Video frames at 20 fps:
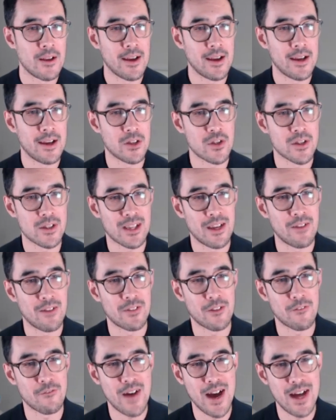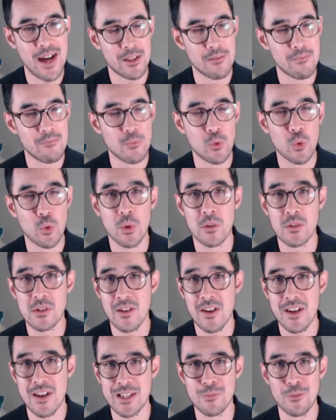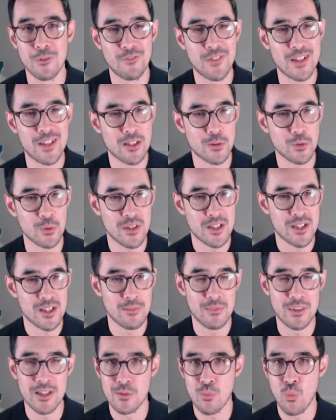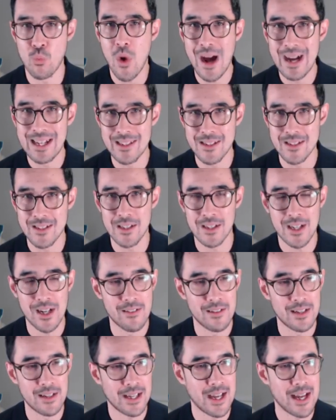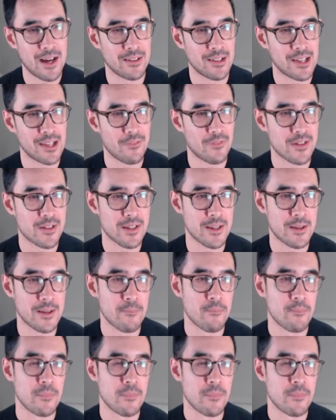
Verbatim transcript: uh, just given the fact that more sizable fiscal stimulus widens the current account deficit.